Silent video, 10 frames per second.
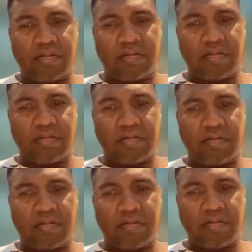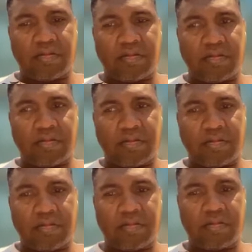
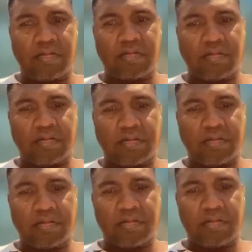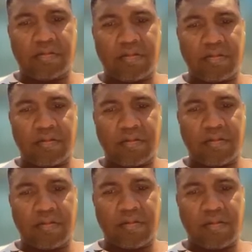
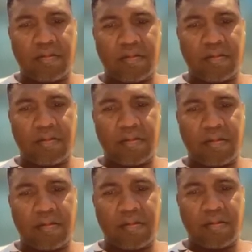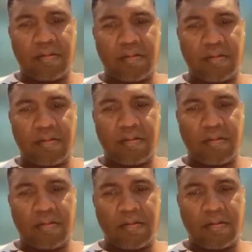
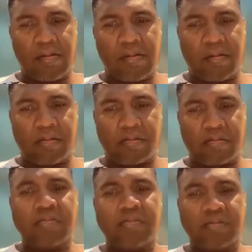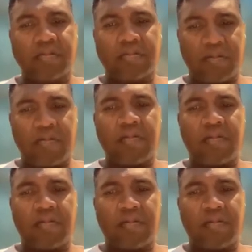(silent)